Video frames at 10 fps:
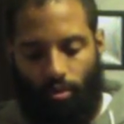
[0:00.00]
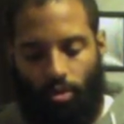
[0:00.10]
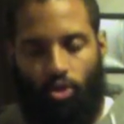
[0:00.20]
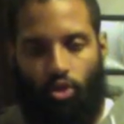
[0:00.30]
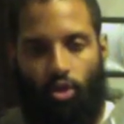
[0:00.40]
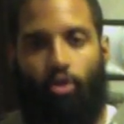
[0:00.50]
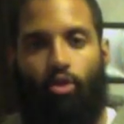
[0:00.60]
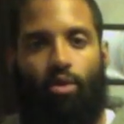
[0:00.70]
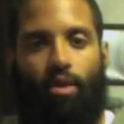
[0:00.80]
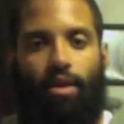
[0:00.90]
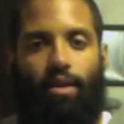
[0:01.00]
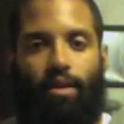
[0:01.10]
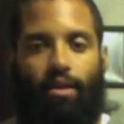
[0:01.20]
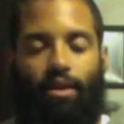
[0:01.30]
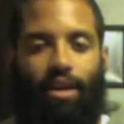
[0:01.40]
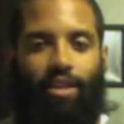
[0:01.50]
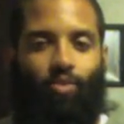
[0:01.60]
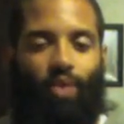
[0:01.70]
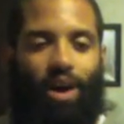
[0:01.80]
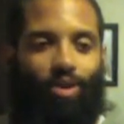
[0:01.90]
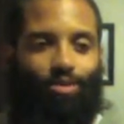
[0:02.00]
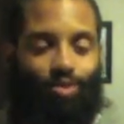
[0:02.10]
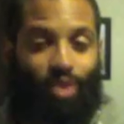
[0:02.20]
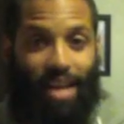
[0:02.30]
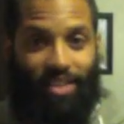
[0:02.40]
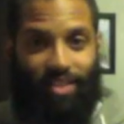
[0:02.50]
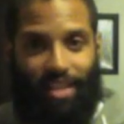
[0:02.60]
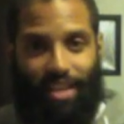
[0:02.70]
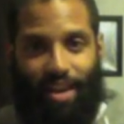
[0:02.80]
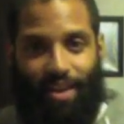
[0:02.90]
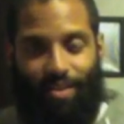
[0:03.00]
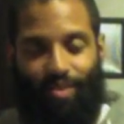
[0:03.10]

show you as well. You guys take care.